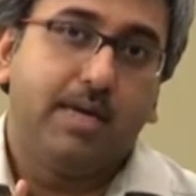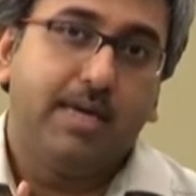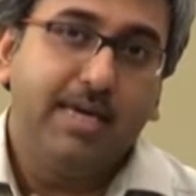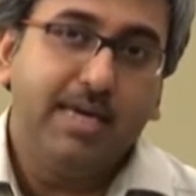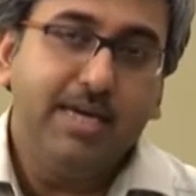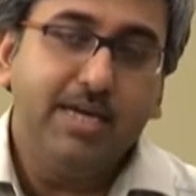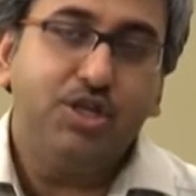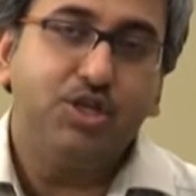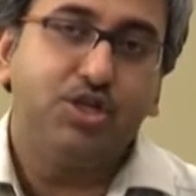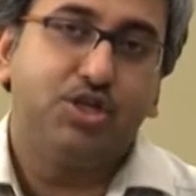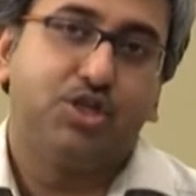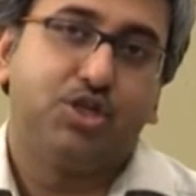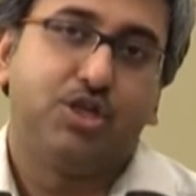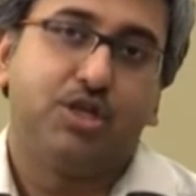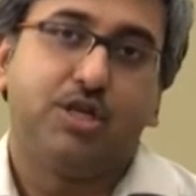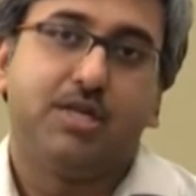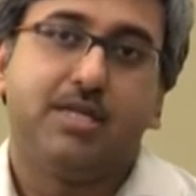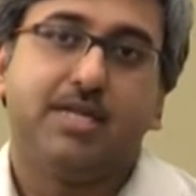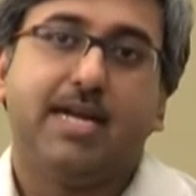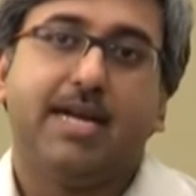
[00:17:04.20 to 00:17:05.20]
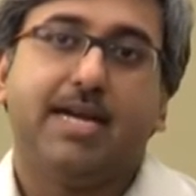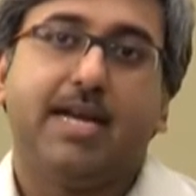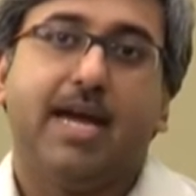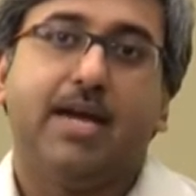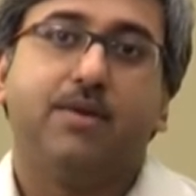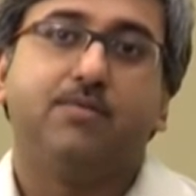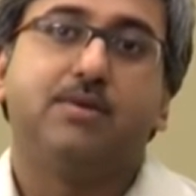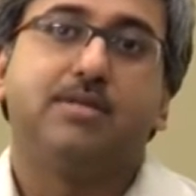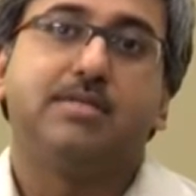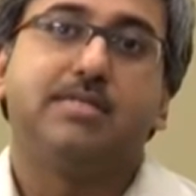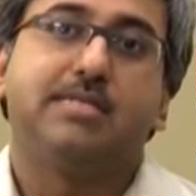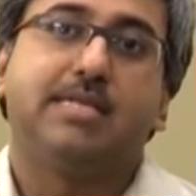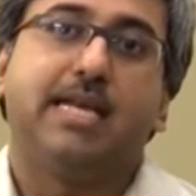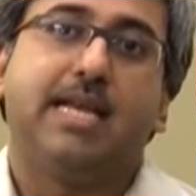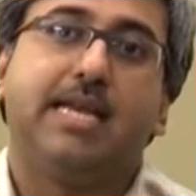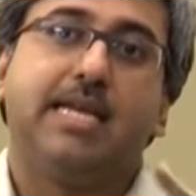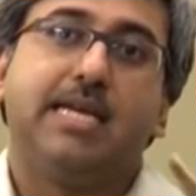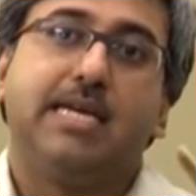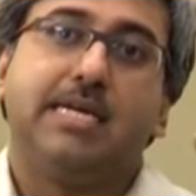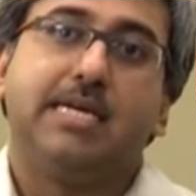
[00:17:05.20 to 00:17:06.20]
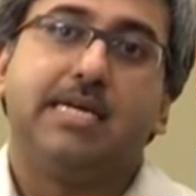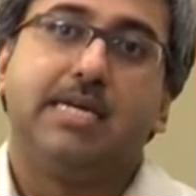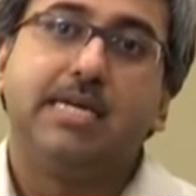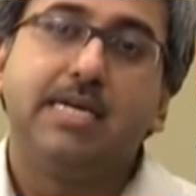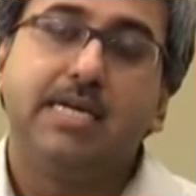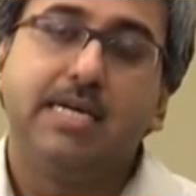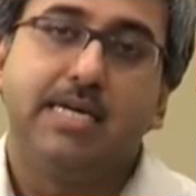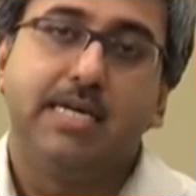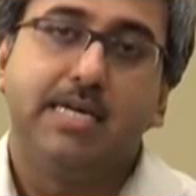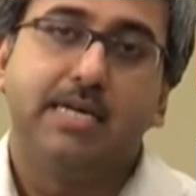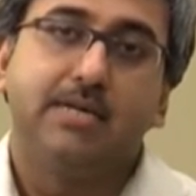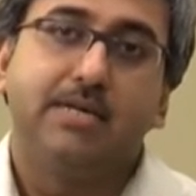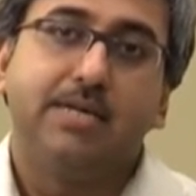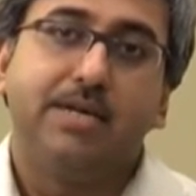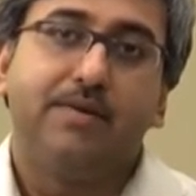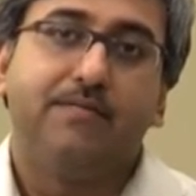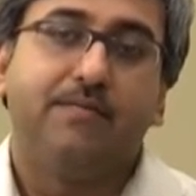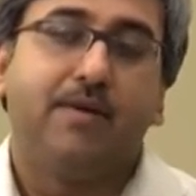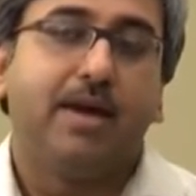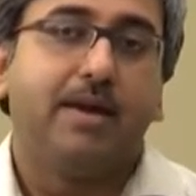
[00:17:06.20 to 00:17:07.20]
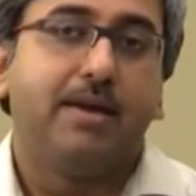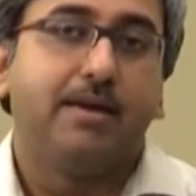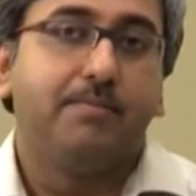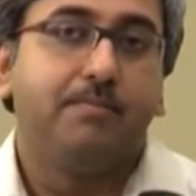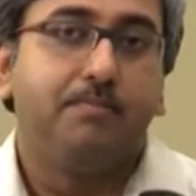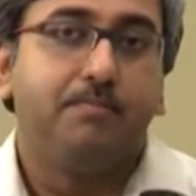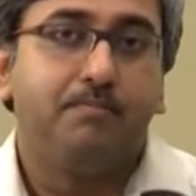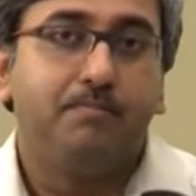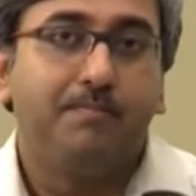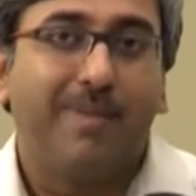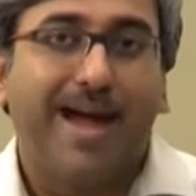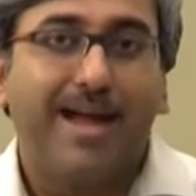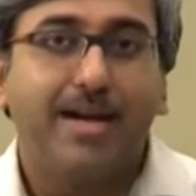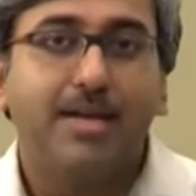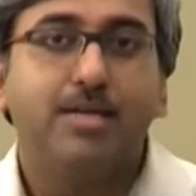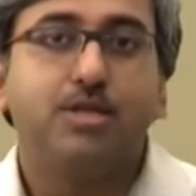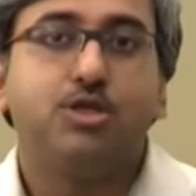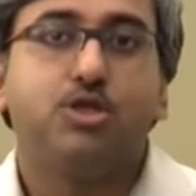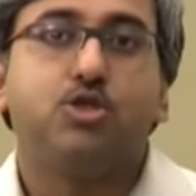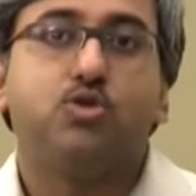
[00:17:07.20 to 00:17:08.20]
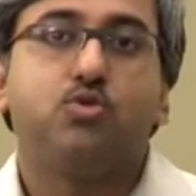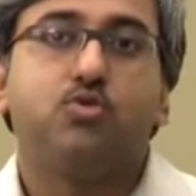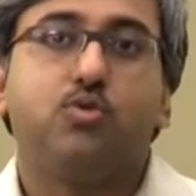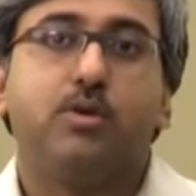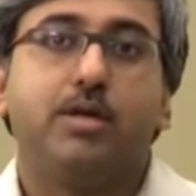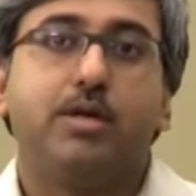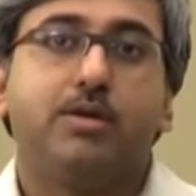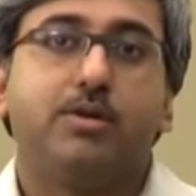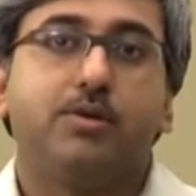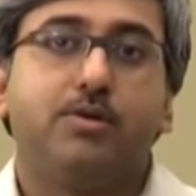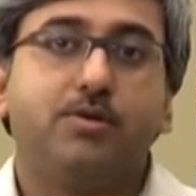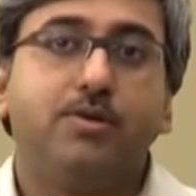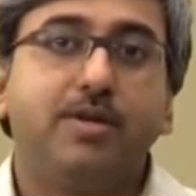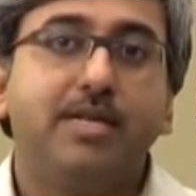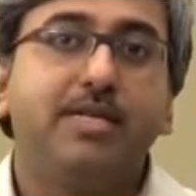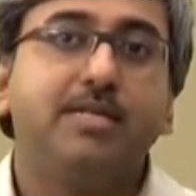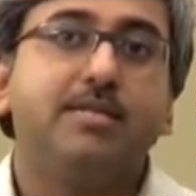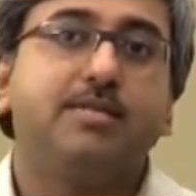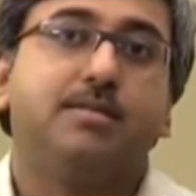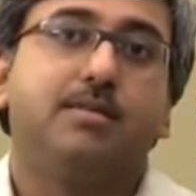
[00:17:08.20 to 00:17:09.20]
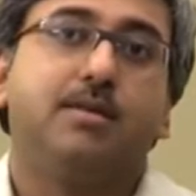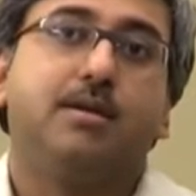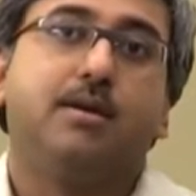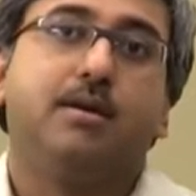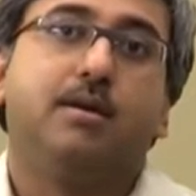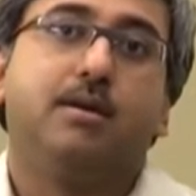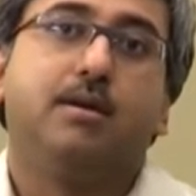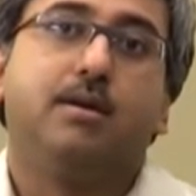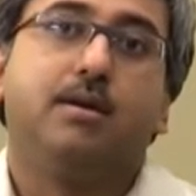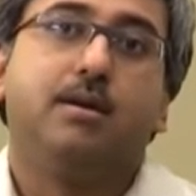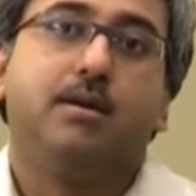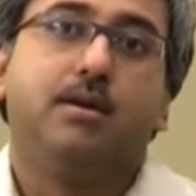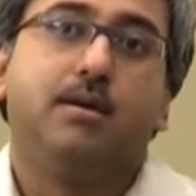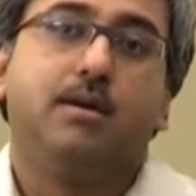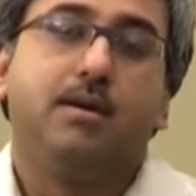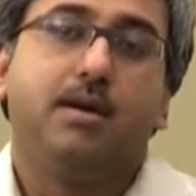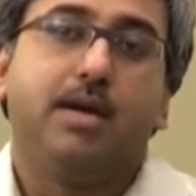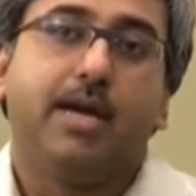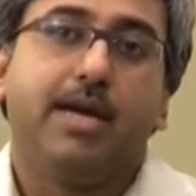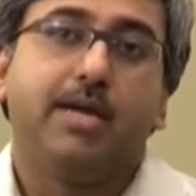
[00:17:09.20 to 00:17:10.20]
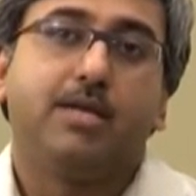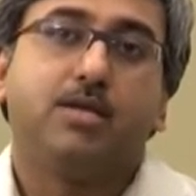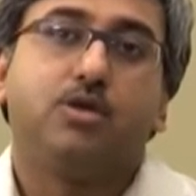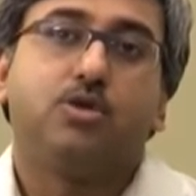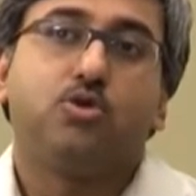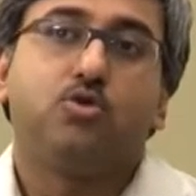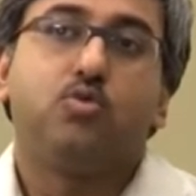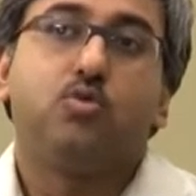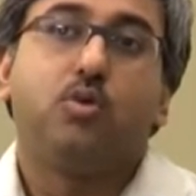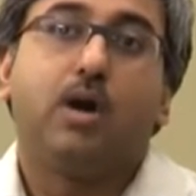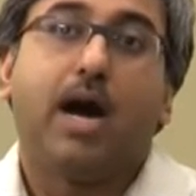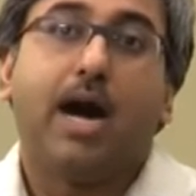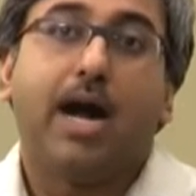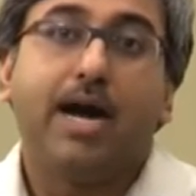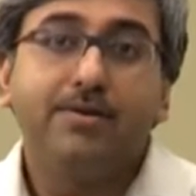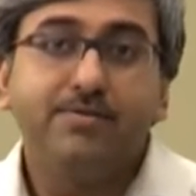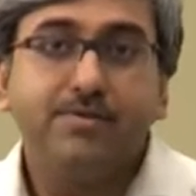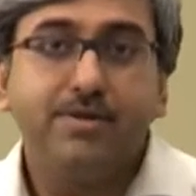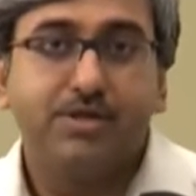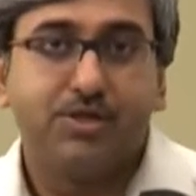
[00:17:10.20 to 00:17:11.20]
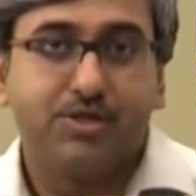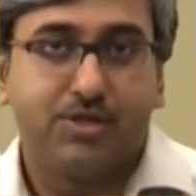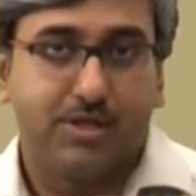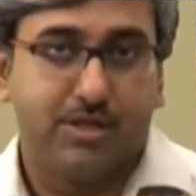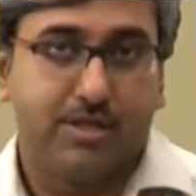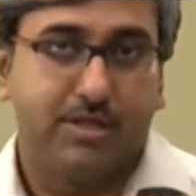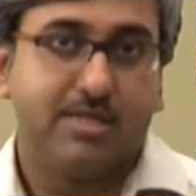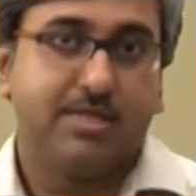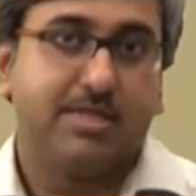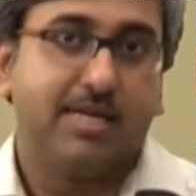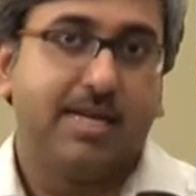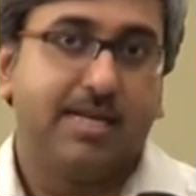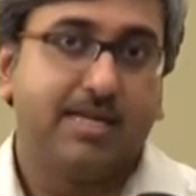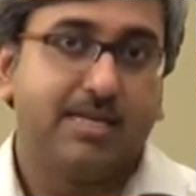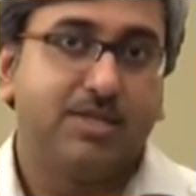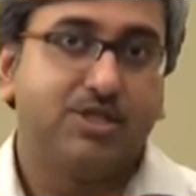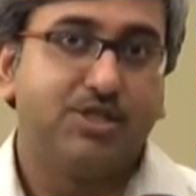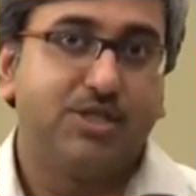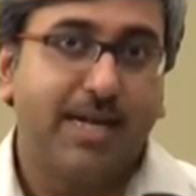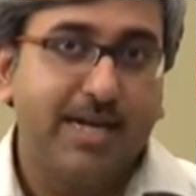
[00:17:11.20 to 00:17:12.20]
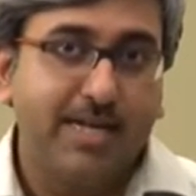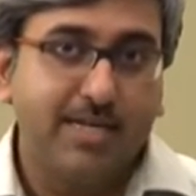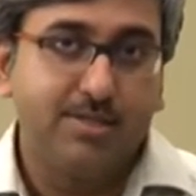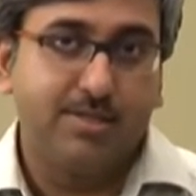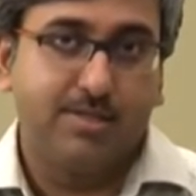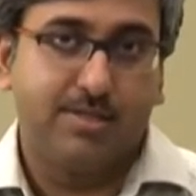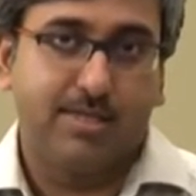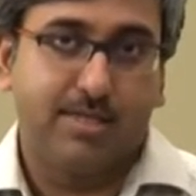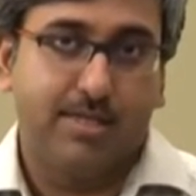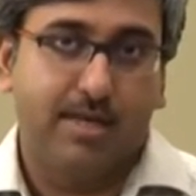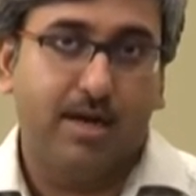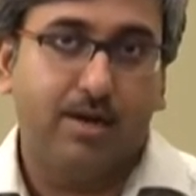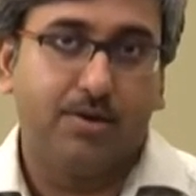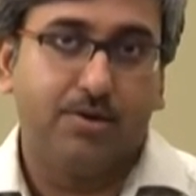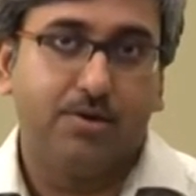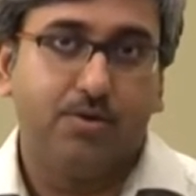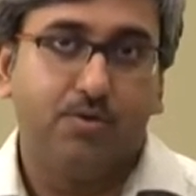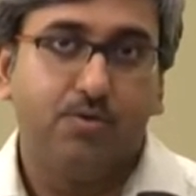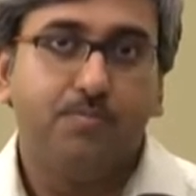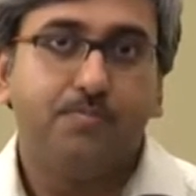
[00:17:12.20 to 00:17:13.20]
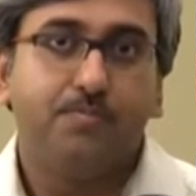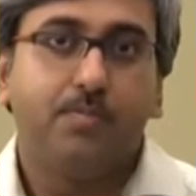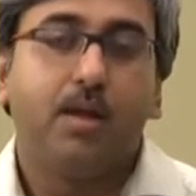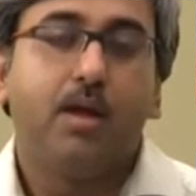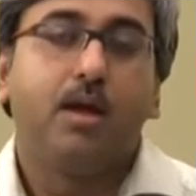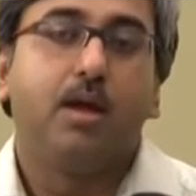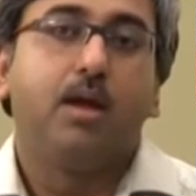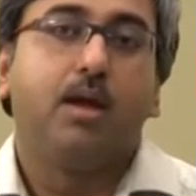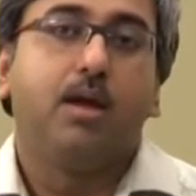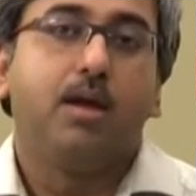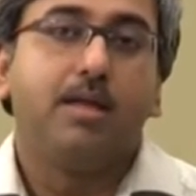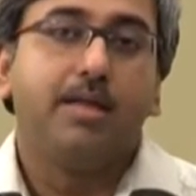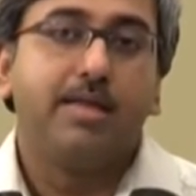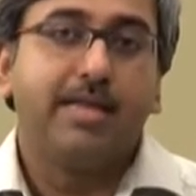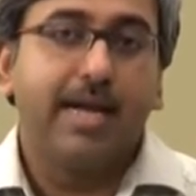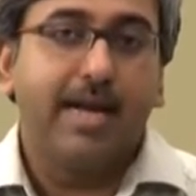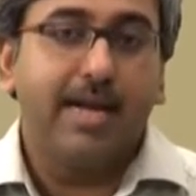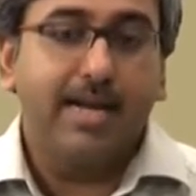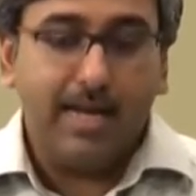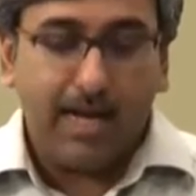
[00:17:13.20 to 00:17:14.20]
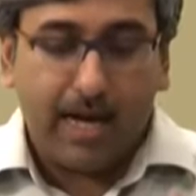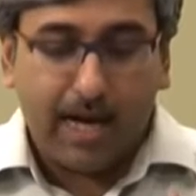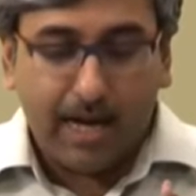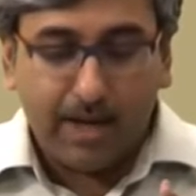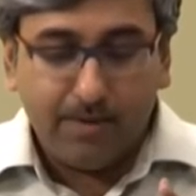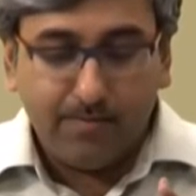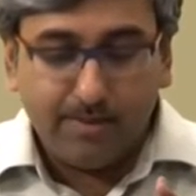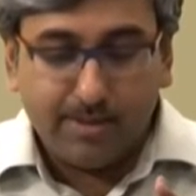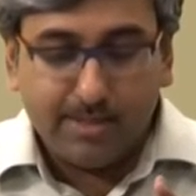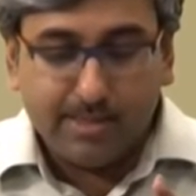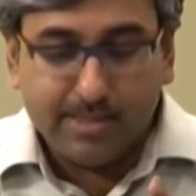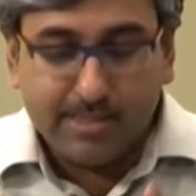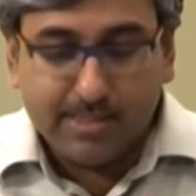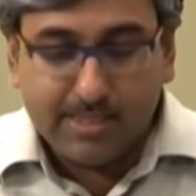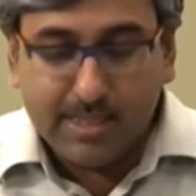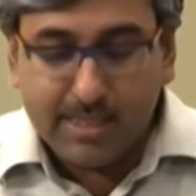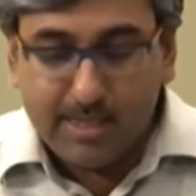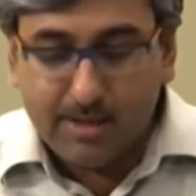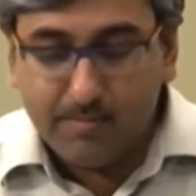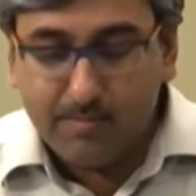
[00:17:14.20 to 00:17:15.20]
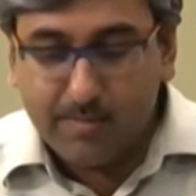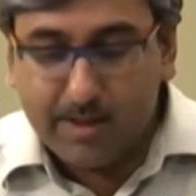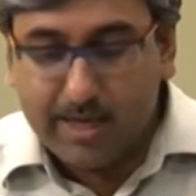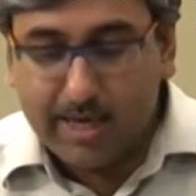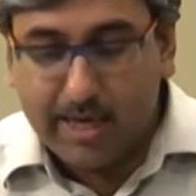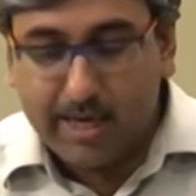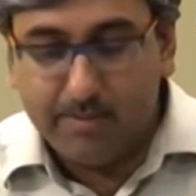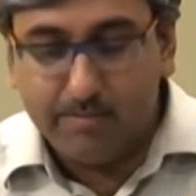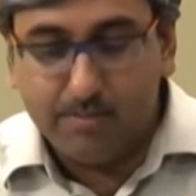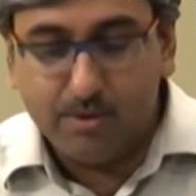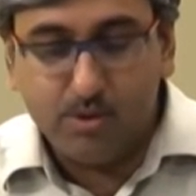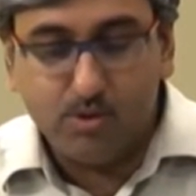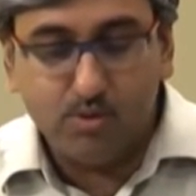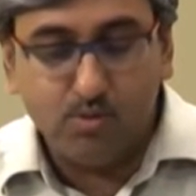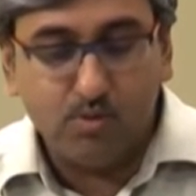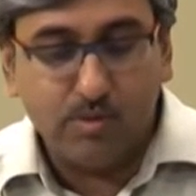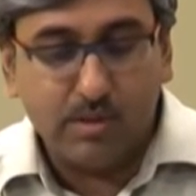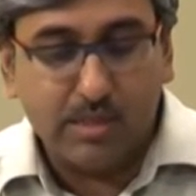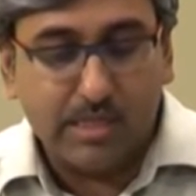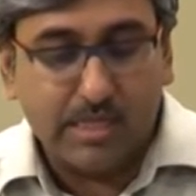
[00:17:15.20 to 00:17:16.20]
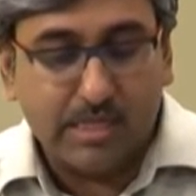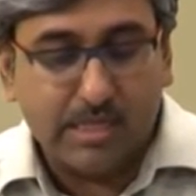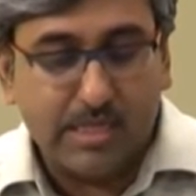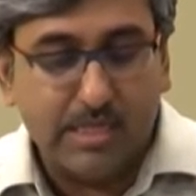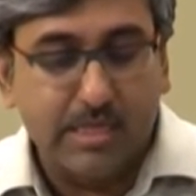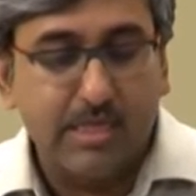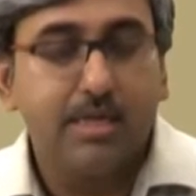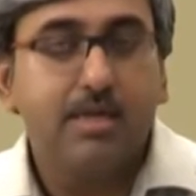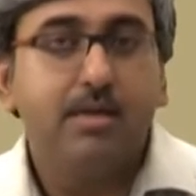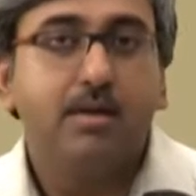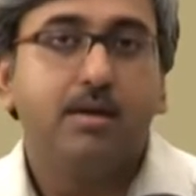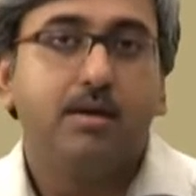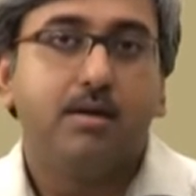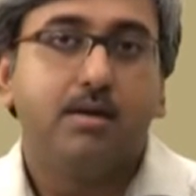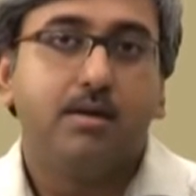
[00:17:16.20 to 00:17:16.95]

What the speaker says: each shirt that I was selling earlier, if I manage to increase it to 100 shirts in the changed scenario, then I will still be able to earn